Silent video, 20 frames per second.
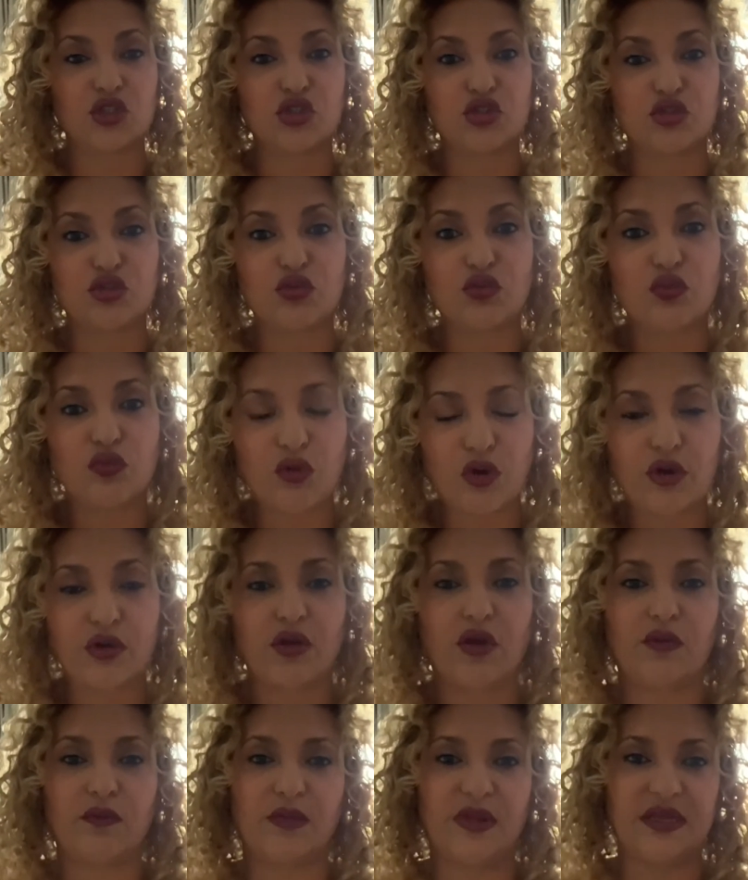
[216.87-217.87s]
to work
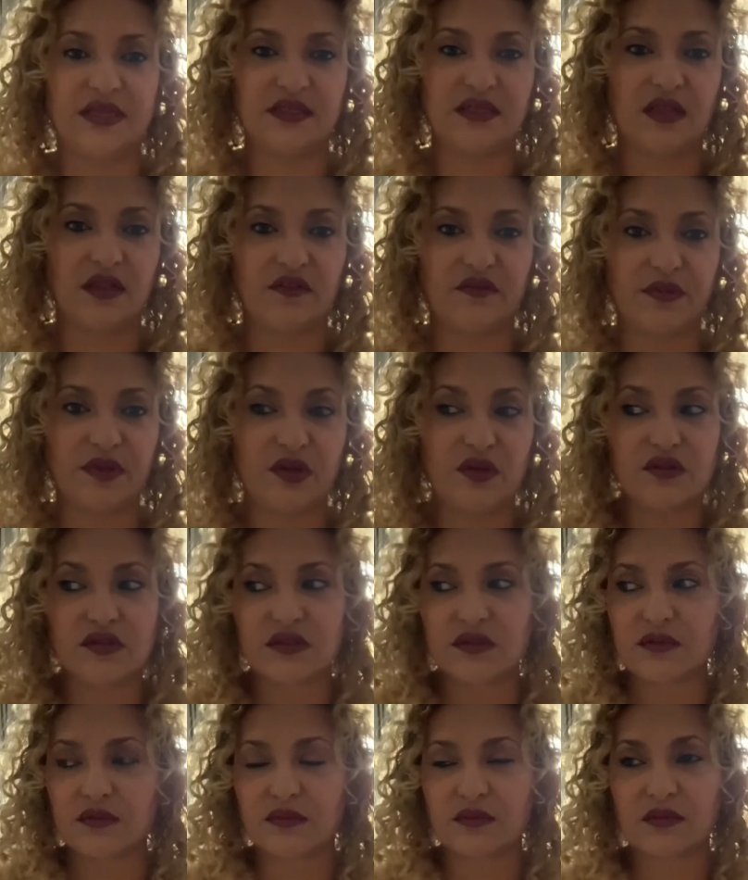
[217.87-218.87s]
on myself, because
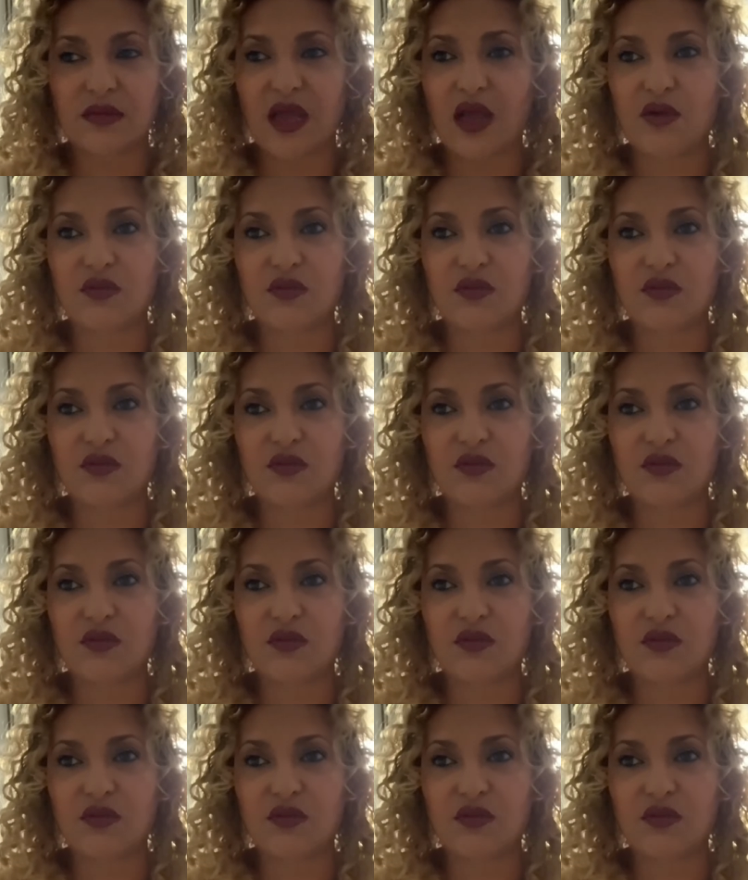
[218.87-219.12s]
I